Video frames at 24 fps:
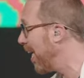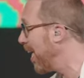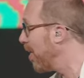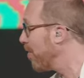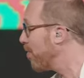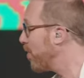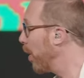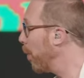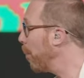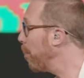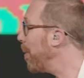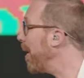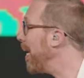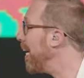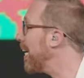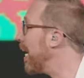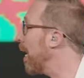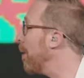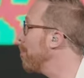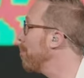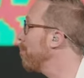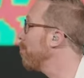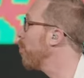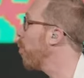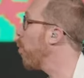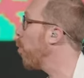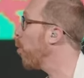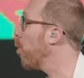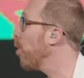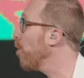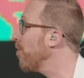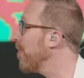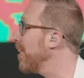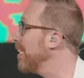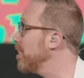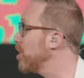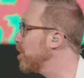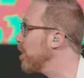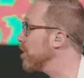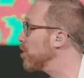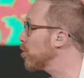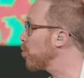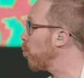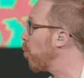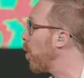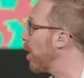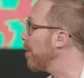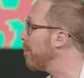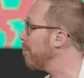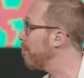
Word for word: they'll pick up more than just one